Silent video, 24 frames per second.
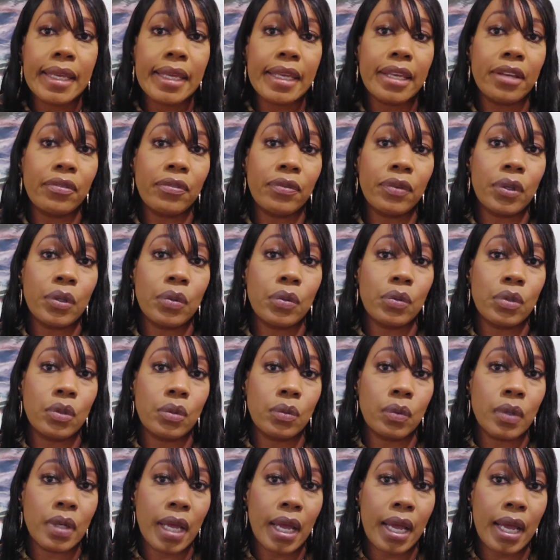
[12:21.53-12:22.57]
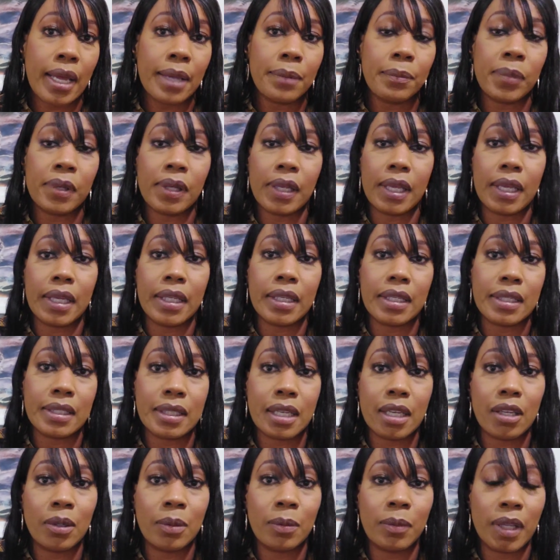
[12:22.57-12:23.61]
If you do not play the
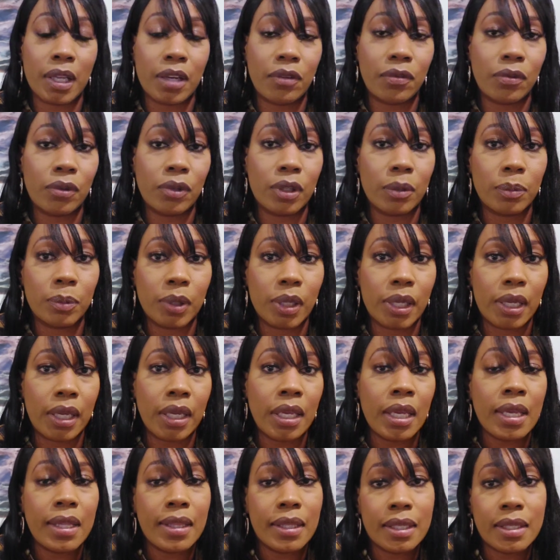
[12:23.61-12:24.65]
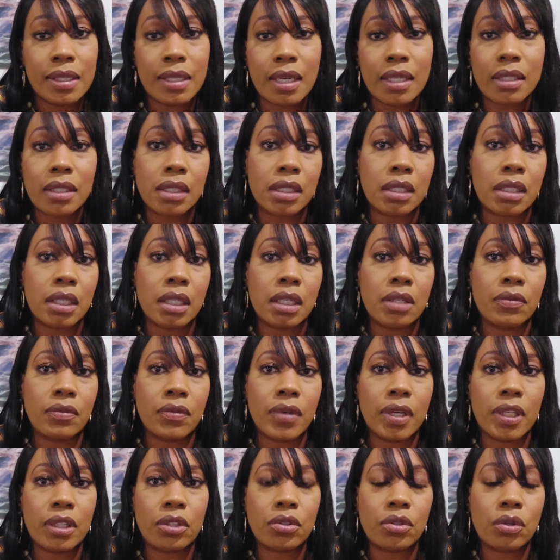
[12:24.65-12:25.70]
same level of play, then yes, it can
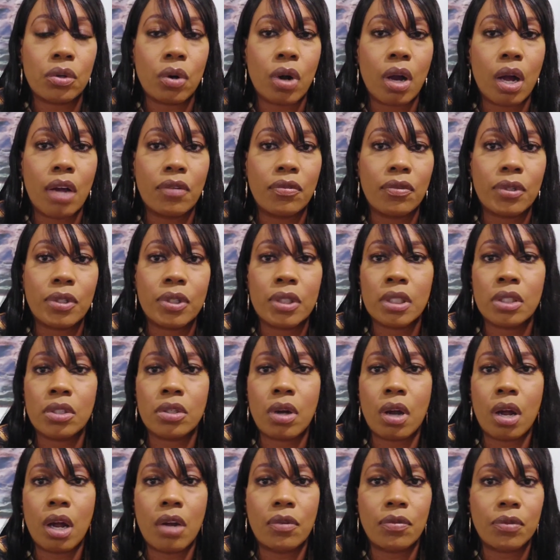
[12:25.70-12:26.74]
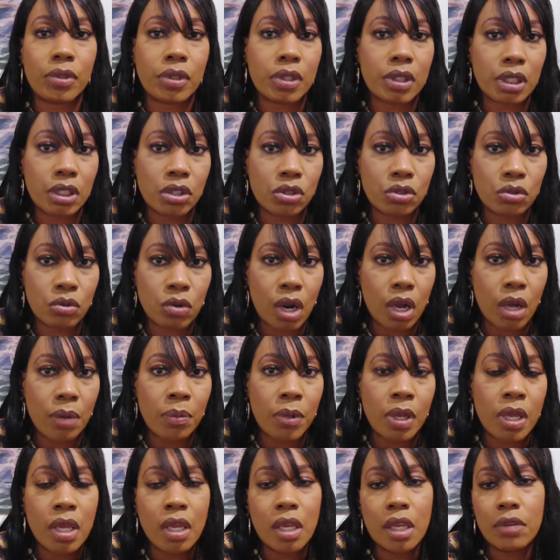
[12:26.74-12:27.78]
affect your offers and your offers can drop.
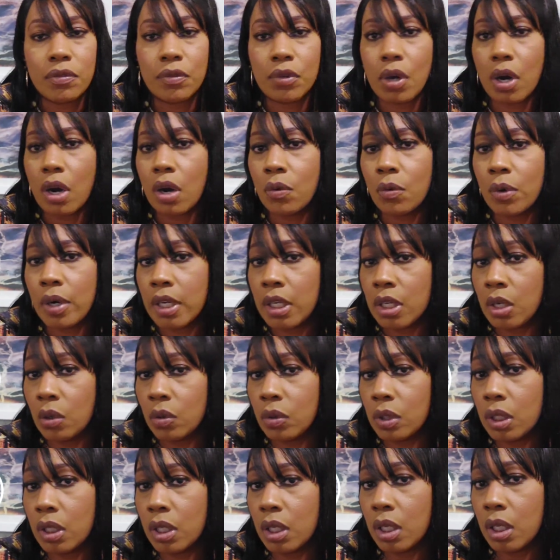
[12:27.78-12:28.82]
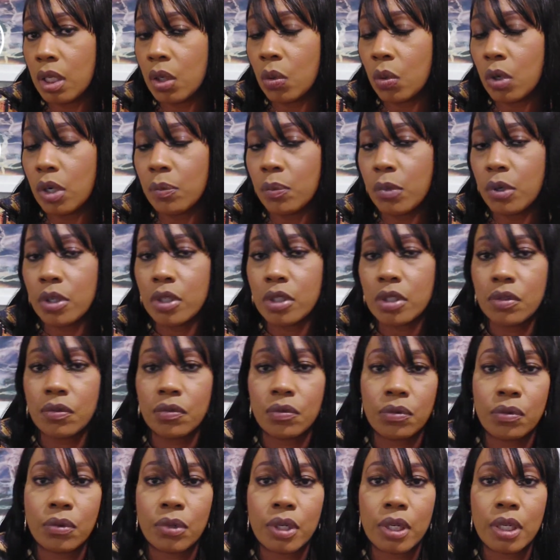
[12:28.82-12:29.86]
If you're already only getting 1
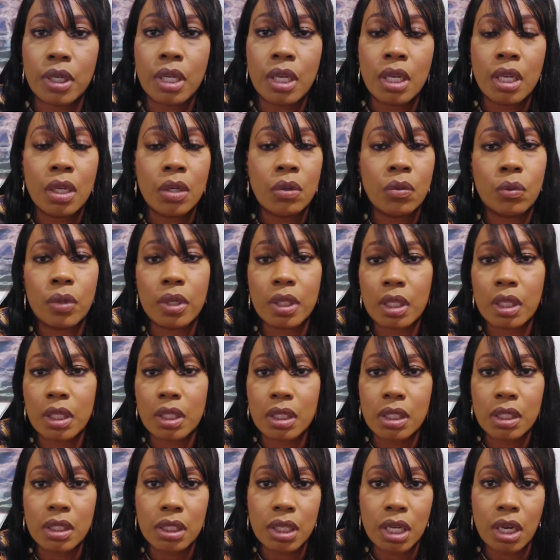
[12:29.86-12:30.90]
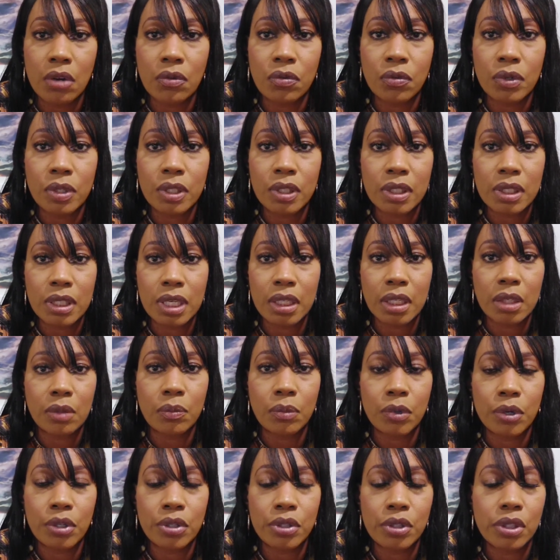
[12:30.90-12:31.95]
person free with a discount for the
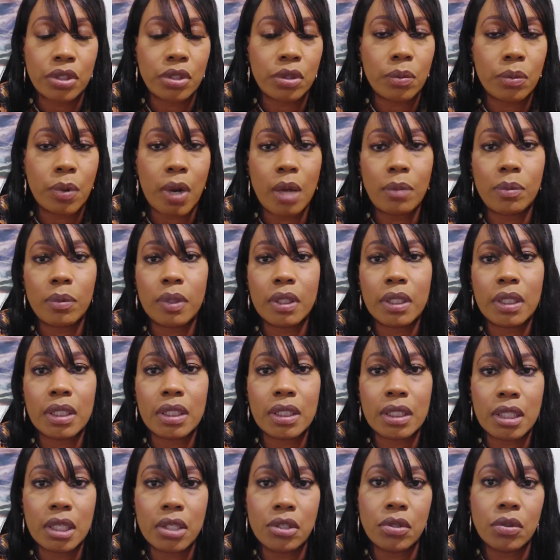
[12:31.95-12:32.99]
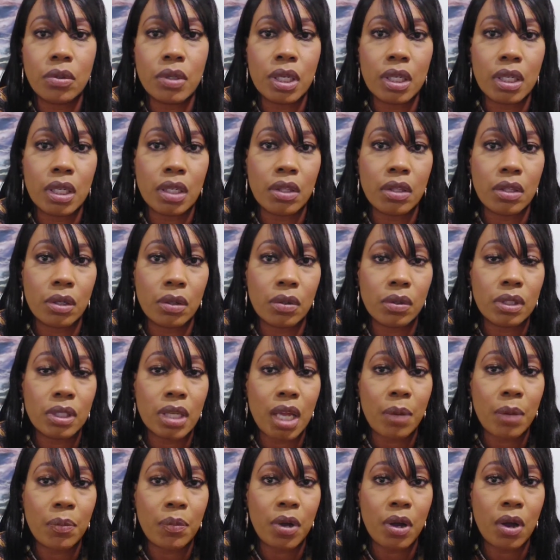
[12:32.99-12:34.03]
second person, you'll probably continue getting those
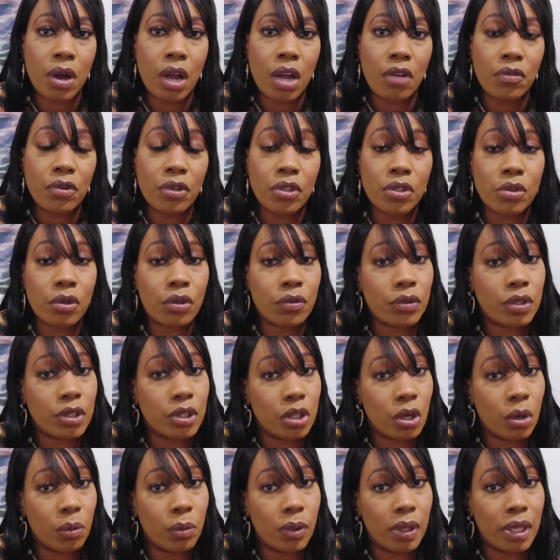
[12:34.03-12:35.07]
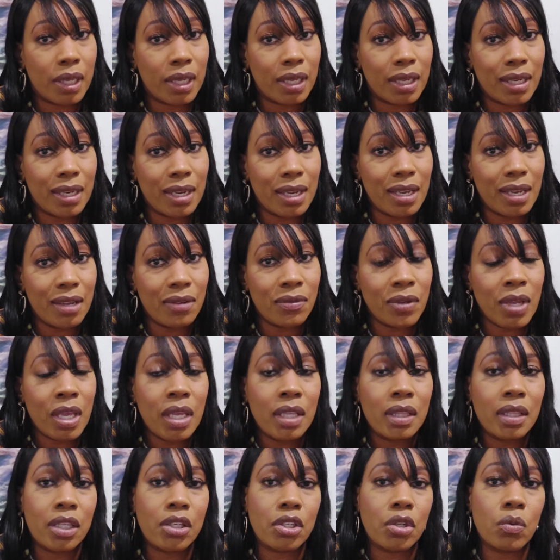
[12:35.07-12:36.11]
type of offers, or if you don't play enough,
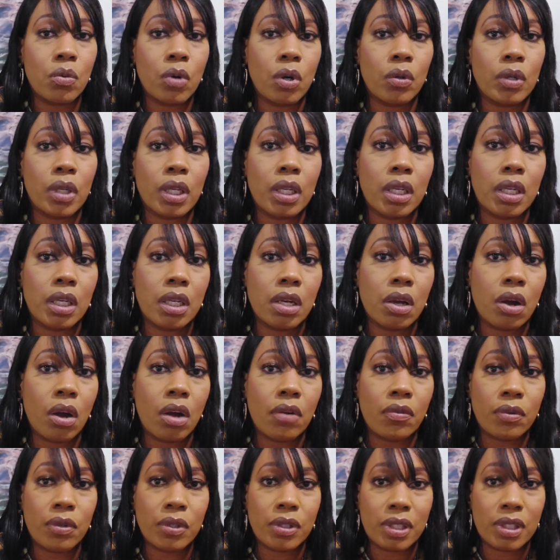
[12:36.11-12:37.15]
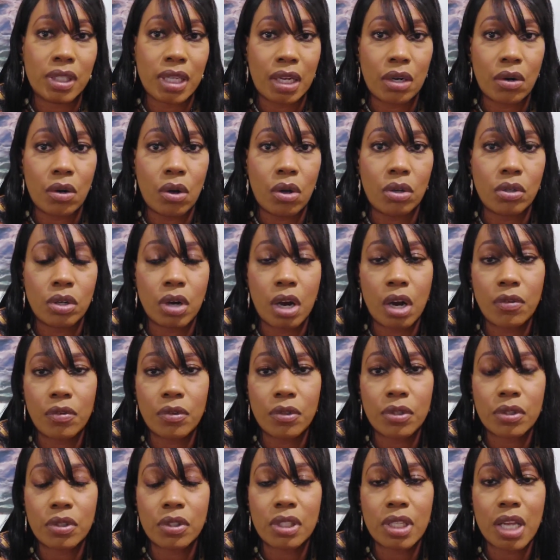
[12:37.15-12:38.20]
then you won't get any offers at all. Your
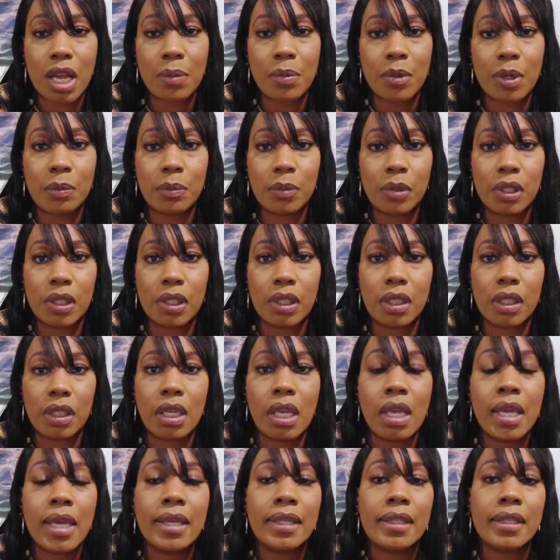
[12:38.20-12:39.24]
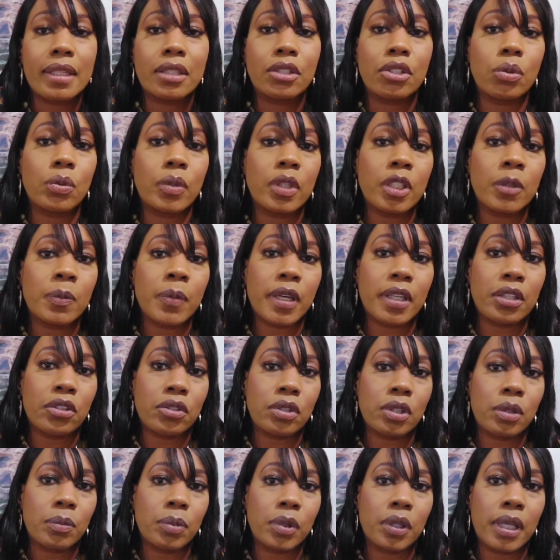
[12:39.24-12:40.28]
offers will stop completely. They do expect
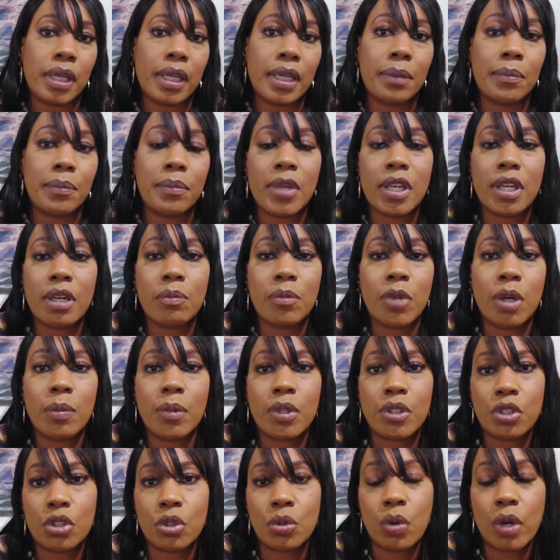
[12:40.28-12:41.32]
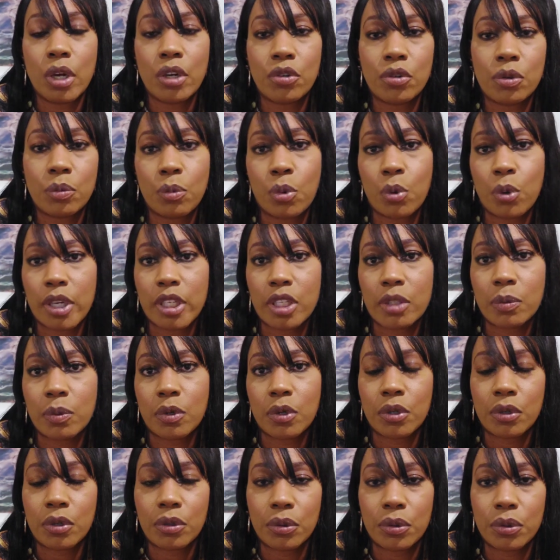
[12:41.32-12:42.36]
you to play a minimum of 200 points
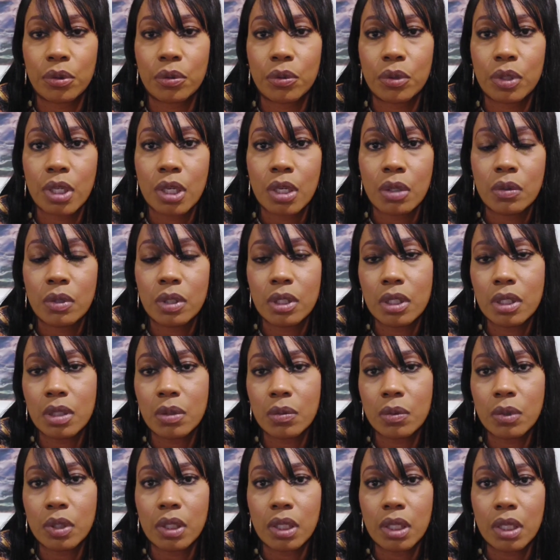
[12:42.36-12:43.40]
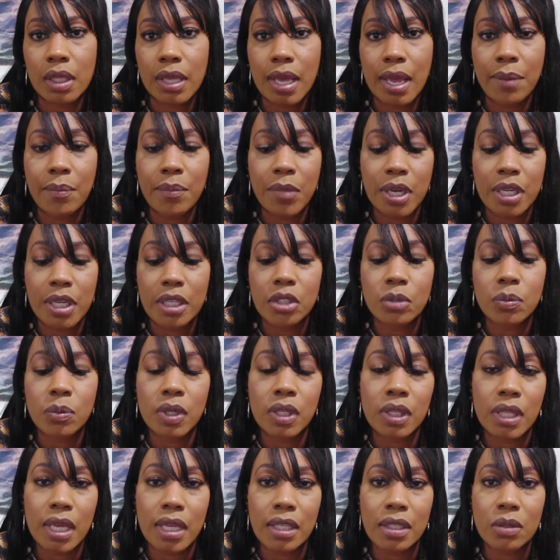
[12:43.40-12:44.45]
per cruise, which isn't really that much,
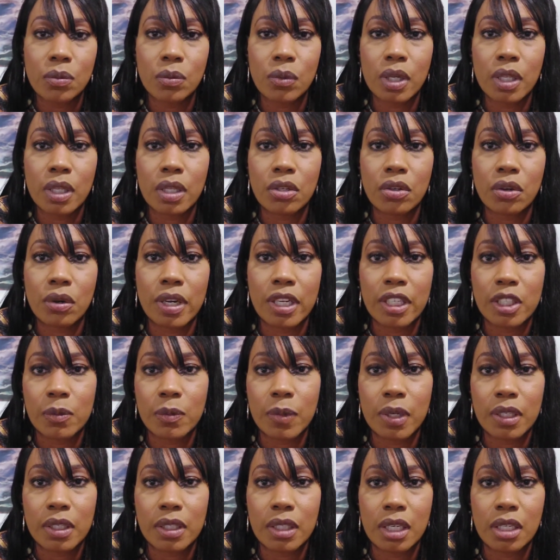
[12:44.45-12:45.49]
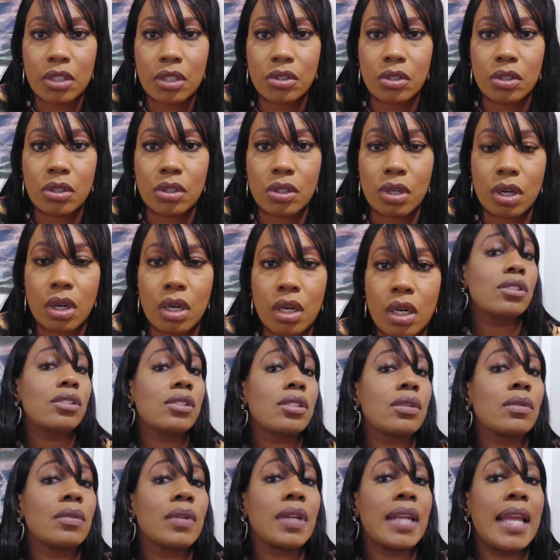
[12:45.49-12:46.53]
but that's what your expectations are.
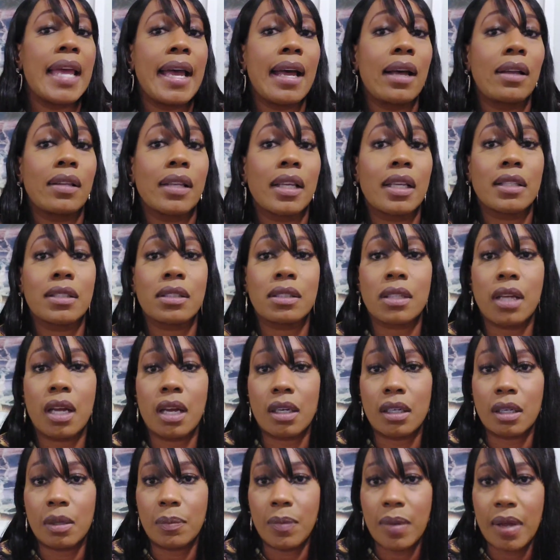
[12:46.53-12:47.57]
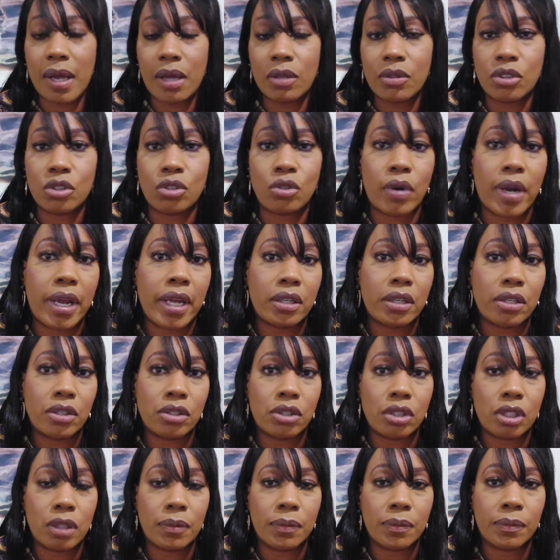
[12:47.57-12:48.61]
So now let's talk about
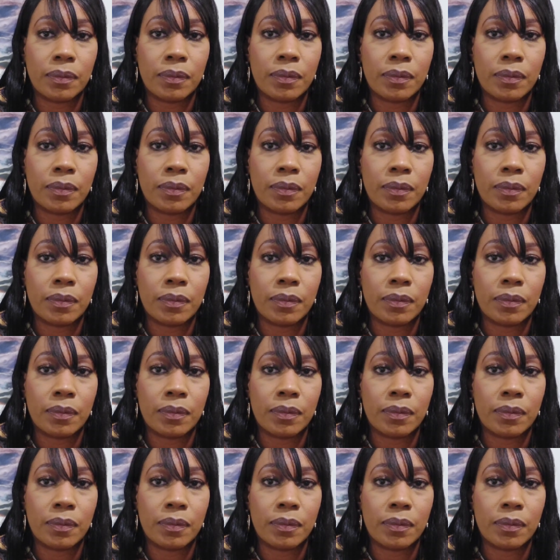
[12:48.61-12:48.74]
strategy.